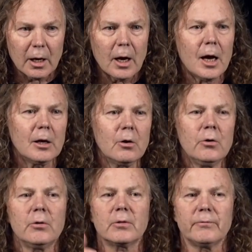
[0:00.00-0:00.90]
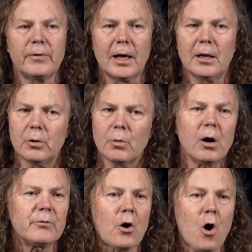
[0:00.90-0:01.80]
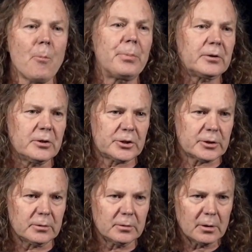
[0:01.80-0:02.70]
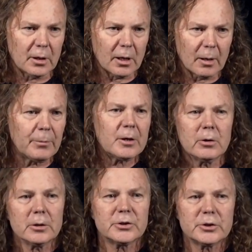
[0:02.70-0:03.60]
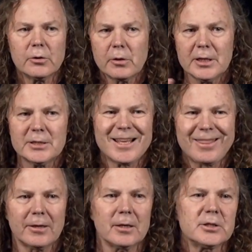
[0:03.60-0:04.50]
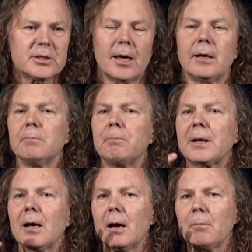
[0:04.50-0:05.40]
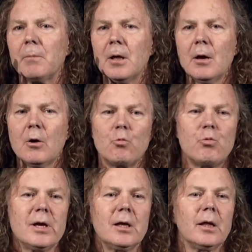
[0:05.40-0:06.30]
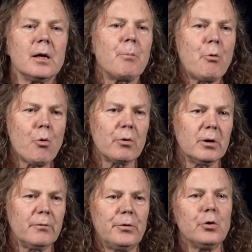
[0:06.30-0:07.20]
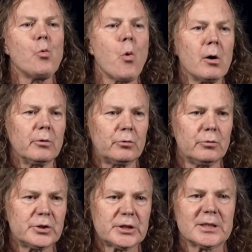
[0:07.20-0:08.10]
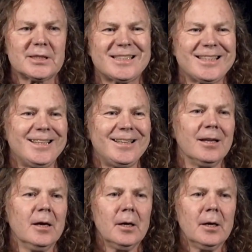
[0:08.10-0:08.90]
I learned the value of competition, because these are things that become really important if you want to succeed.